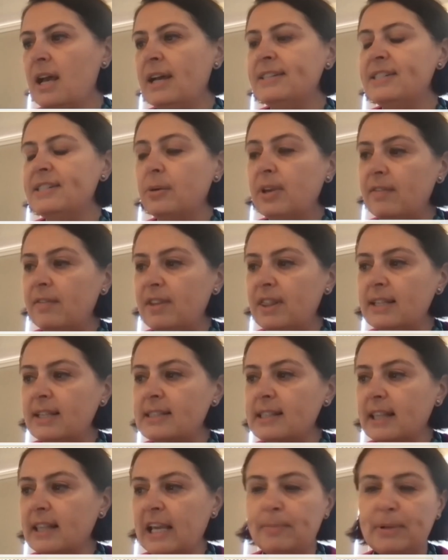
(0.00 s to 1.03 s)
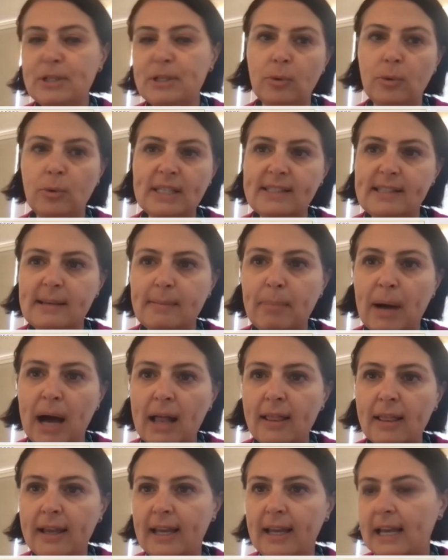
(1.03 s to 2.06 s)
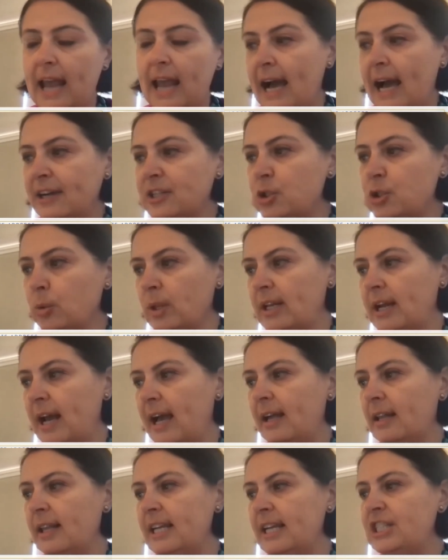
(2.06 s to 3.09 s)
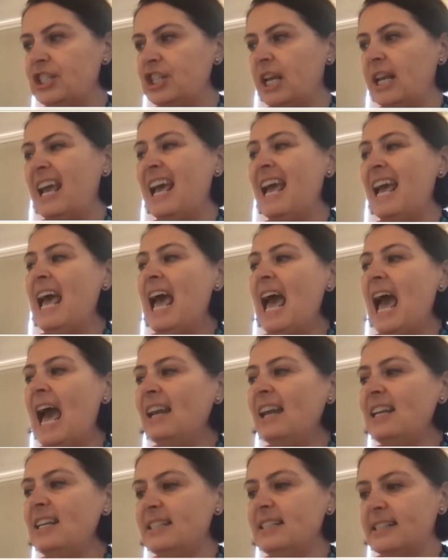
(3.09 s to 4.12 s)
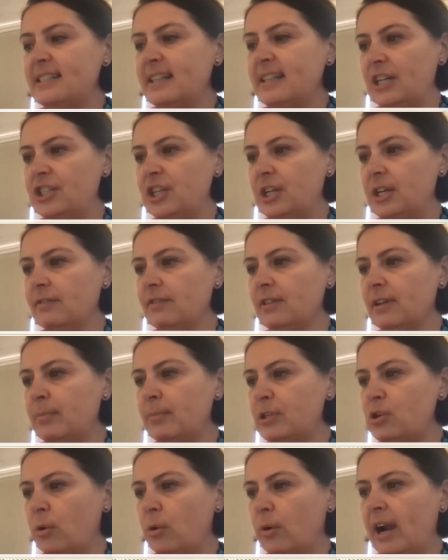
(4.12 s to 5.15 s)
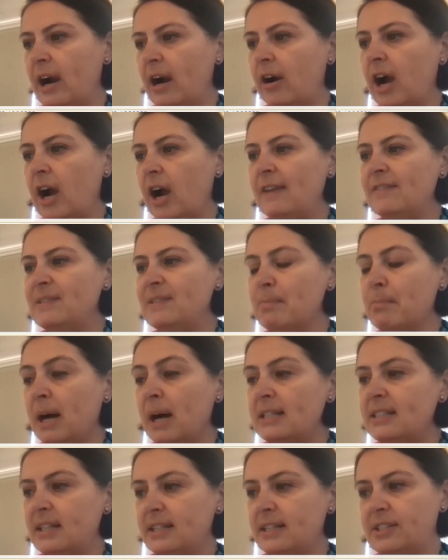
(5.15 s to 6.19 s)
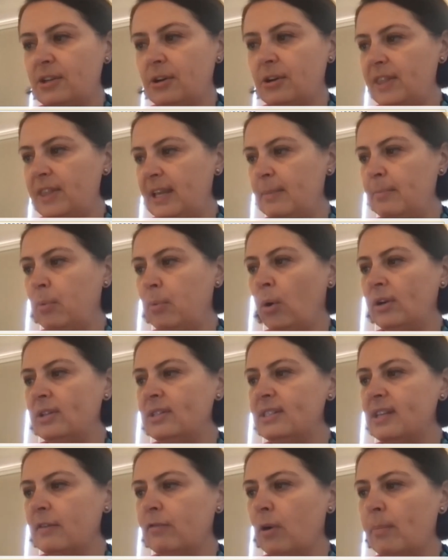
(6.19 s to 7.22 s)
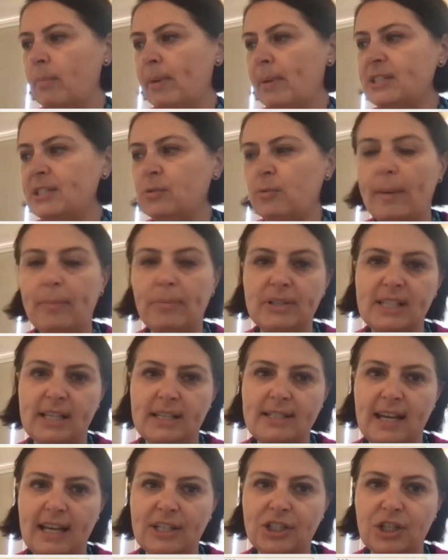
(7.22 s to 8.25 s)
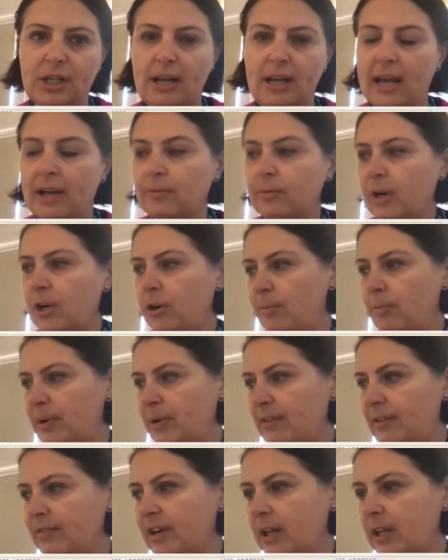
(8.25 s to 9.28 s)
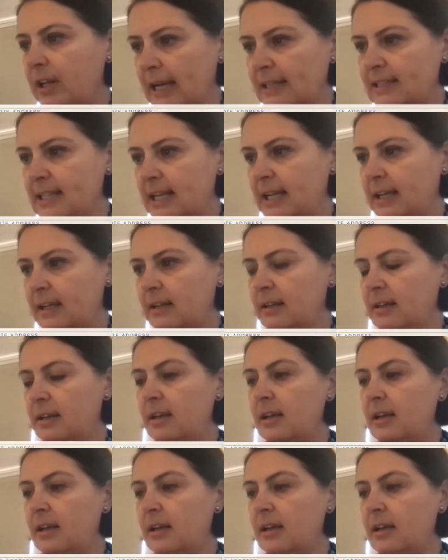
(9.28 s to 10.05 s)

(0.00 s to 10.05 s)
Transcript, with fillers: so given this link between symbolic and actual annihilation any discussion of liberatory archives must assert the importance of robust representation and recuperative collecting.